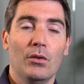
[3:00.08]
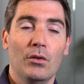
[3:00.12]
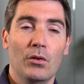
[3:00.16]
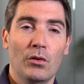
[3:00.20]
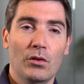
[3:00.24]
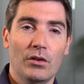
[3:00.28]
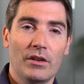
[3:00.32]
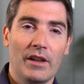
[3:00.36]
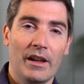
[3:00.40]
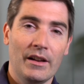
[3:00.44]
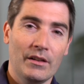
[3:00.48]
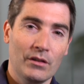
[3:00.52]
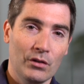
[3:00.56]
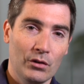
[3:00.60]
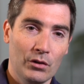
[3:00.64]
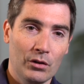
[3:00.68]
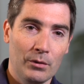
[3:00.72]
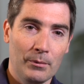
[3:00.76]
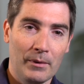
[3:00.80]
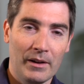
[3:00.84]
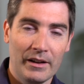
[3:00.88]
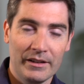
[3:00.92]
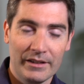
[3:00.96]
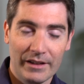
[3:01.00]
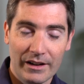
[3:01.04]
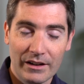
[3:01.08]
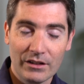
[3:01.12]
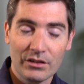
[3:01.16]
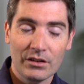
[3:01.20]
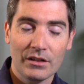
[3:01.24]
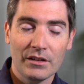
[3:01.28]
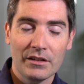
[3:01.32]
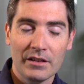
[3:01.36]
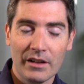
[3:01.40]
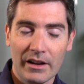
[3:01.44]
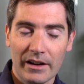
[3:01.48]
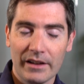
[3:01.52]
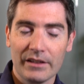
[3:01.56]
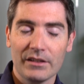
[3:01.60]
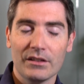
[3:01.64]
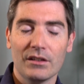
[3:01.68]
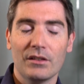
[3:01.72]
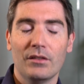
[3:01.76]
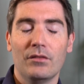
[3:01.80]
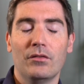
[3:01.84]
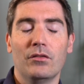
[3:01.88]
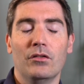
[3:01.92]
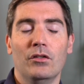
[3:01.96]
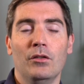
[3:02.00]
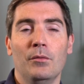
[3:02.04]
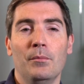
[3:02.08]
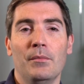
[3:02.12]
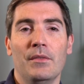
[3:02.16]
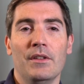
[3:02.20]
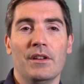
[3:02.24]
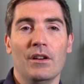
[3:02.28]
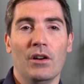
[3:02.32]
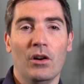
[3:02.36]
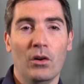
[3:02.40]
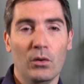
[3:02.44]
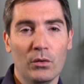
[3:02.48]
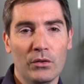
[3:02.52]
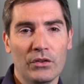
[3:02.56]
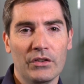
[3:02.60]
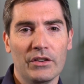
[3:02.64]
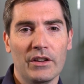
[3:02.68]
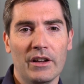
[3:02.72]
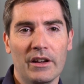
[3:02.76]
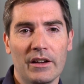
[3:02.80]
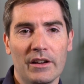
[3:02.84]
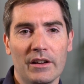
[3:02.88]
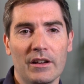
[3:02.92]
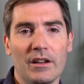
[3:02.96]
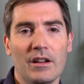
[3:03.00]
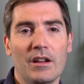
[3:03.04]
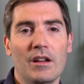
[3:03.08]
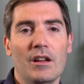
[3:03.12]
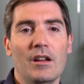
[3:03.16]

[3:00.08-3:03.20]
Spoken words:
a data normalization task from the old site